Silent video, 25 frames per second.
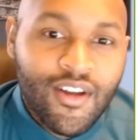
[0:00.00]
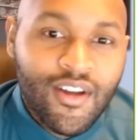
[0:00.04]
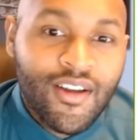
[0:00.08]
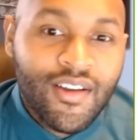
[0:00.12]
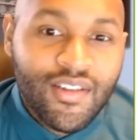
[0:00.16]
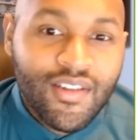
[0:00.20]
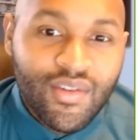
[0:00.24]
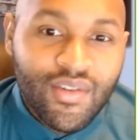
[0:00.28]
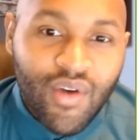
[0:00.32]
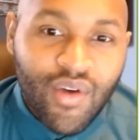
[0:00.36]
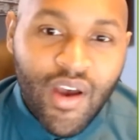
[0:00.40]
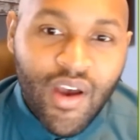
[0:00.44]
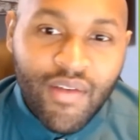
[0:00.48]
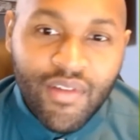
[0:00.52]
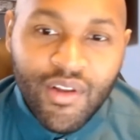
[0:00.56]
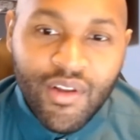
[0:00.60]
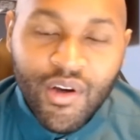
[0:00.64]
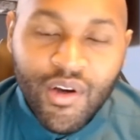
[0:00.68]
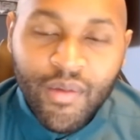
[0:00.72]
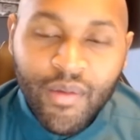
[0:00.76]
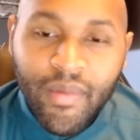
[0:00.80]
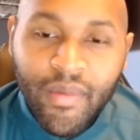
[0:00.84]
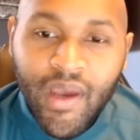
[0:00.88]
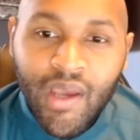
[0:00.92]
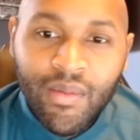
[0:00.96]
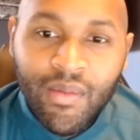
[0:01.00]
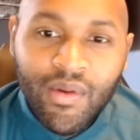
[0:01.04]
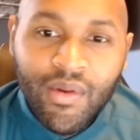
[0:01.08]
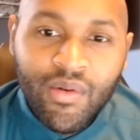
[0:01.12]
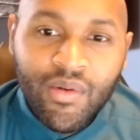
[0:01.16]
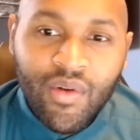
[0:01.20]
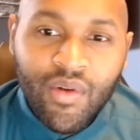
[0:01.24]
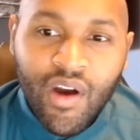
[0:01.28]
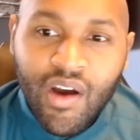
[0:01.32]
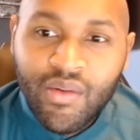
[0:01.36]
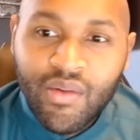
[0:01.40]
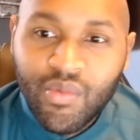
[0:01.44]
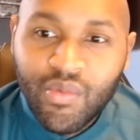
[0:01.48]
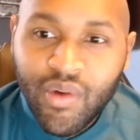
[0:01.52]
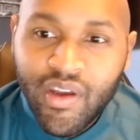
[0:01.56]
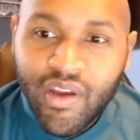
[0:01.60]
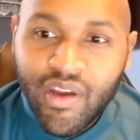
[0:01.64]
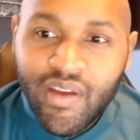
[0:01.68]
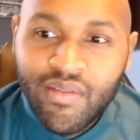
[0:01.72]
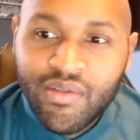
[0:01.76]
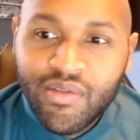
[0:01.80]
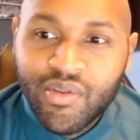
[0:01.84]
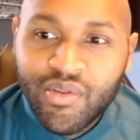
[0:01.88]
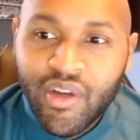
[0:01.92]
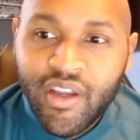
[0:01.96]
So I have Lil Baby, Rod Wave,
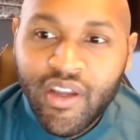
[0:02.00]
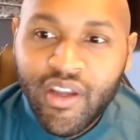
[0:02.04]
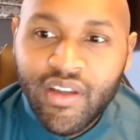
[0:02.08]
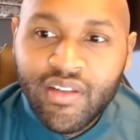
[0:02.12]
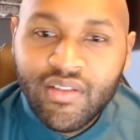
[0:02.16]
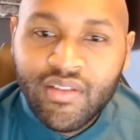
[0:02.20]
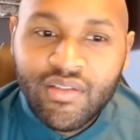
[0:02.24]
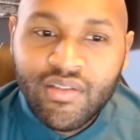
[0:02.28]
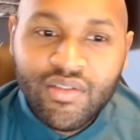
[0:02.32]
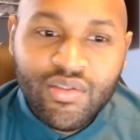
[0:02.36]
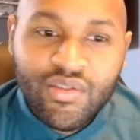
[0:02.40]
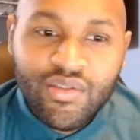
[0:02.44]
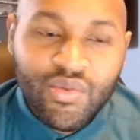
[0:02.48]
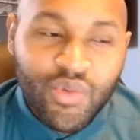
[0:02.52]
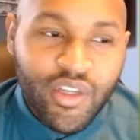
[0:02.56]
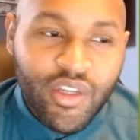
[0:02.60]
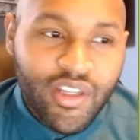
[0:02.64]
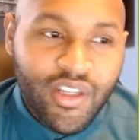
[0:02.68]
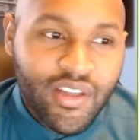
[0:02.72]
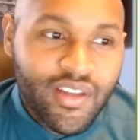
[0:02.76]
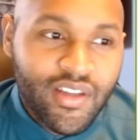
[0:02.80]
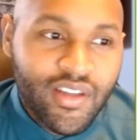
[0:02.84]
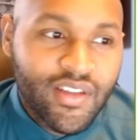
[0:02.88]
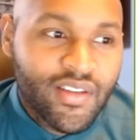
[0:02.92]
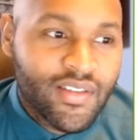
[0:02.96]
Drake, and Sweetie.